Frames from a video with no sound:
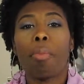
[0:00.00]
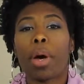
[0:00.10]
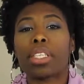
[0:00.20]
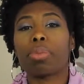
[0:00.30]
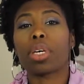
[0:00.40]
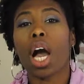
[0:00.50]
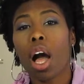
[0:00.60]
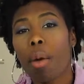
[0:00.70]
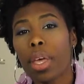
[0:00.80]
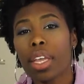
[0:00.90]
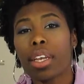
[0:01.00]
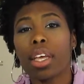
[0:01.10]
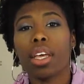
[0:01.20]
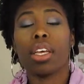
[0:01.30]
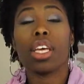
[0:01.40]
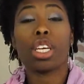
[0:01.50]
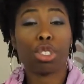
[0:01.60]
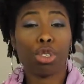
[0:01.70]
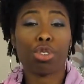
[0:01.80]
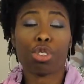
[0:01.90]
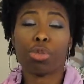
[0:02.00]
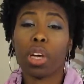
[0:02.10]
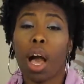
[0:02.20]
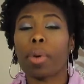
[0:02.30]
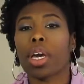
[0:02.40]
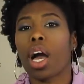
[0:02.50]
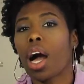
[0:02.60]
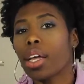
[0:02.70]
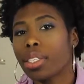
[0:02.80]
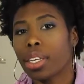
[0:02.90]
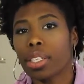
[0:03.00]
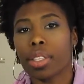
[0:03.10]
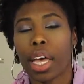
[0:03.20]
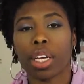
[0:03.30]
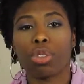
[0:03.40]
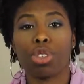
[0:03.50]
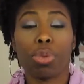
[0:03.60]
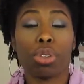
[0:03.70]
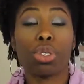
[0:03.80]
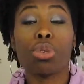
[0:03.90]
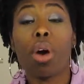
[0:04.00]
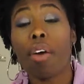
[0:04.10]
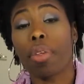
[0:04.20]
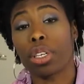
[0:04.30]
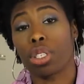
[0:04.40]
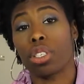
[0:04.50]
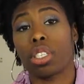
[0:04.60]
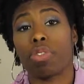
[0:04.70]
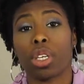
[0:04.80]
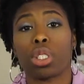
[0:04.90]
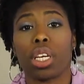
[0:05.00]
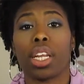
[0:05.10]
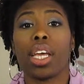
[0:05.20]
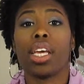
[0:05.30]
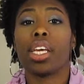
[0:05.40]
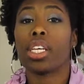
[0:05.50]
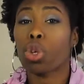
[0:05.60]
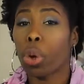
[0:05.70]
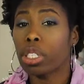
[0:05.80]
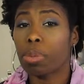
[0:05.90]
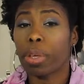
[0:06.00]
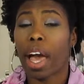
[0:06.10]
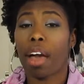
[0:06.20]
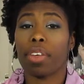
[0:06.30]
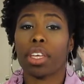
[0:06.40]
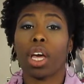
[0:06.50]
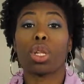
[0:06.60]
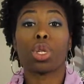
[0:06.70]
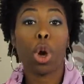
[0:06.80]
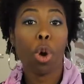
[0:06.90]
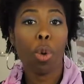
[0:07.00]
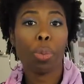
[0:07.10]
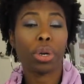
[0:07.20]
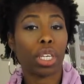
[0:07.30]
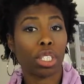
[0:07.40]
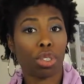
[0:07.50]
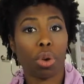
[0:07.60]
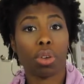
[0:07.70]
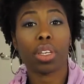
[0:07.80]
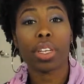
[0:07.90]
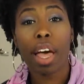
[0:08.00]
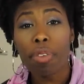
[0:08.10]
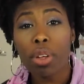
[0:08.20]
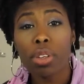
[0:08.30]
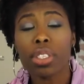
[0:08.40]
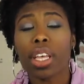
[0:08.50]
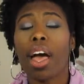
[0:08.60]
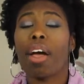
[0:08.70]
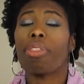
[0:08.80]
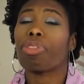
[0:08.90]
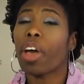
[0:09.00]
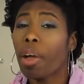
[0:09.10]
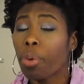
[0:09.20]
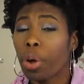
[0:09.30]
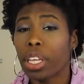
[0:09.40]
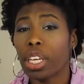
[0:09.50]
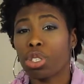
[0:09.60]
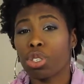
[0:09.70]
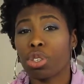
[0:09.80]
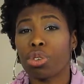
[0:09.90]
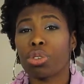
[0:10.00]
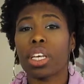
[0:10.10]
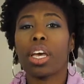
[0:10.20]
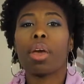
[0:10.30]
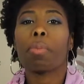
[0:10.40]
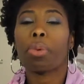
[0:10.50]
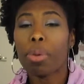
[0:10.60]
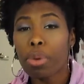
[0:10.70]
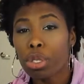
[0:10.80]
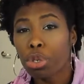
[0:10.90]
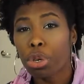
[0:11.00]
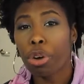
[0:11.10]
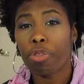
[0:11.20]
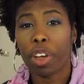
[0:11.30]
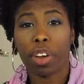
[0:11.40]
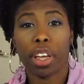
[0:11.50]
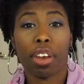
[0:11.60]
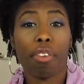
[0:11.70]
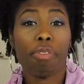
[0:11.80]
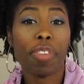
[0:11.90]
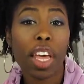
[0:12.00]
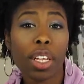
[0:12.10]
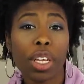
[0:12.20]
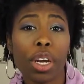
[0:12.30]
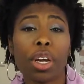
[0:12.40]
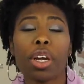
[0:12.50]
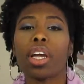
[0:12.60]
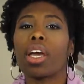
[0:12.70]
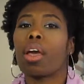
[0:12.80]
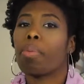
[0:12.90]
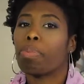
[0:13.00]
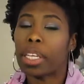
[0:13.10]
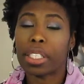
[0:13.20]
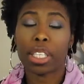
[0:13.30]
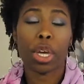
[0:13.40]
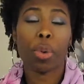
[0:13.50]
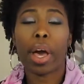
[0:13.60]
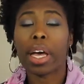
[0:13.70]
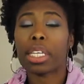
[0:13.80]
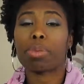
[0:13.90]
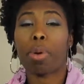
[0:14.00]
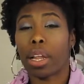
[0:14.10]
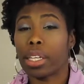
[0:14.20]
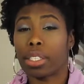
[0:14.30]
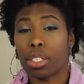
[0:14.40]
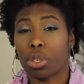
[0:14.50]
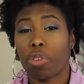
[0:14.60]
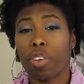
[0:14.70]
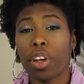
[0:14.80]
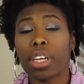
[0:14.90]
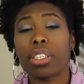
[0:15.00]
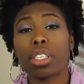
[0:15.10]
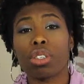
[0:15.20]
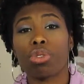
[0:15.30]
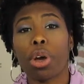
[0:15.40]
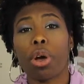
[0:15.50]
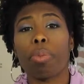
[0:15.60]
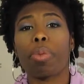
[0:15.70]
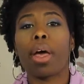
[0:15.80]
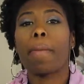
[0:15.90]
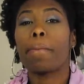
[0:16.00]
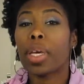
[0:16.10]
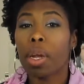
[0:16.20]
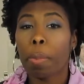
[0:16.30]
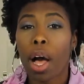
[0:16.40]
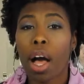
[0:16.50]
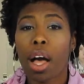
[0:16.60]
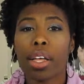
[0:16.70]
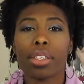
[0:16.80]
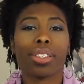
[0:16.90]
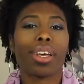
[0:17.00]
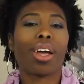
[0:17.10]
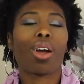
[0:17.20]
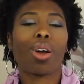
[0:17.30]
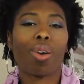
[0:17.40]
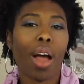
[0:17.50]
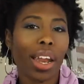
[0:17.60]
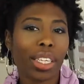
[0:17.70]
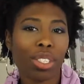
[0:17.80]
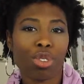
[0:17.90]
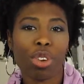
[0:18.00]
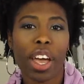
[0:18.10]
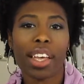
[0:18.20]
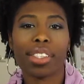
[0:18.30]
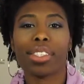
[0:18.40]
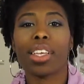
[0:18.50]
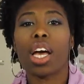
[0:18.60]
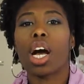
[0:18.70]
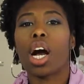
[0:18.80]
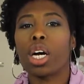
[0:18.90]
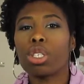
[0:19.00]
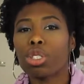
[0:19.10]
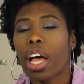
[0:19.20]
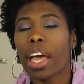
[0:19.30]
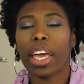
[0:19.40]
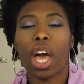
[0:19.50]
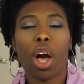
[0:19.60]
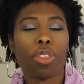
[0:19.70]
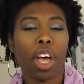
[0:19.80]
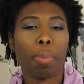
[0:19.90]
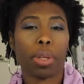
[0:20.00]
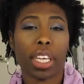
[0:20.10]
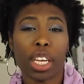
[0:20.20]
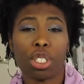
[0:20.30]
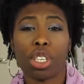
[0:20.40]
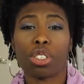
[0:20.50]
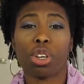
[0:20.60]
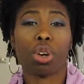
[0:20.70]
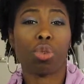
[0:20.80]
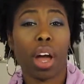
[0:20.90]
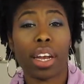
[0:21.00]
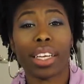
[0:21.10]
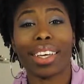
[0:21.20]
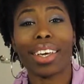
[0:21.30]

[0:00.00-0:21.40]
But some common issues or some common causes that contribute to ovulation dysfunction is going to be having low progesterone levels, thyroid issues, premature ovarian failure, PCOS, polycystic ovarian syndrome, menopause, chronic stress, underlying health complications or chronic